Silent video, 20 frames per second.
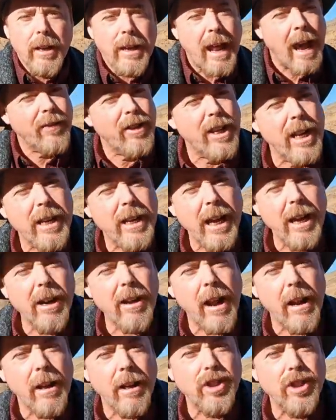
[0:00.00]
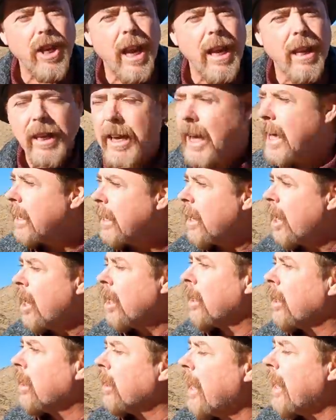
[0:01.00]
Now, if you didn't hear that, I'll say it again.
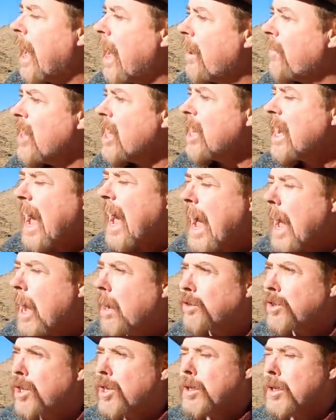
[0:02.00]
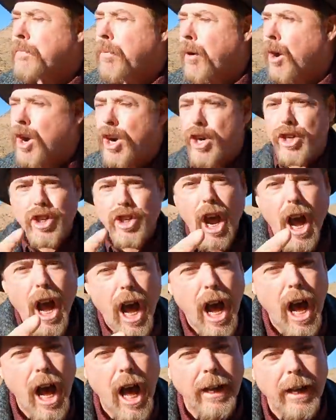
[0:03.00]
11 ounces per
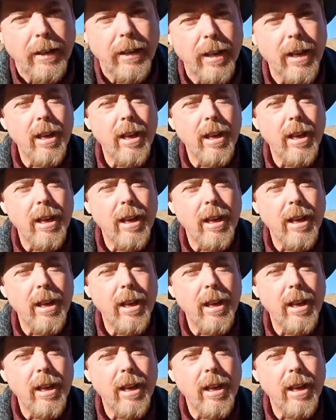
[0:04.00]
ton.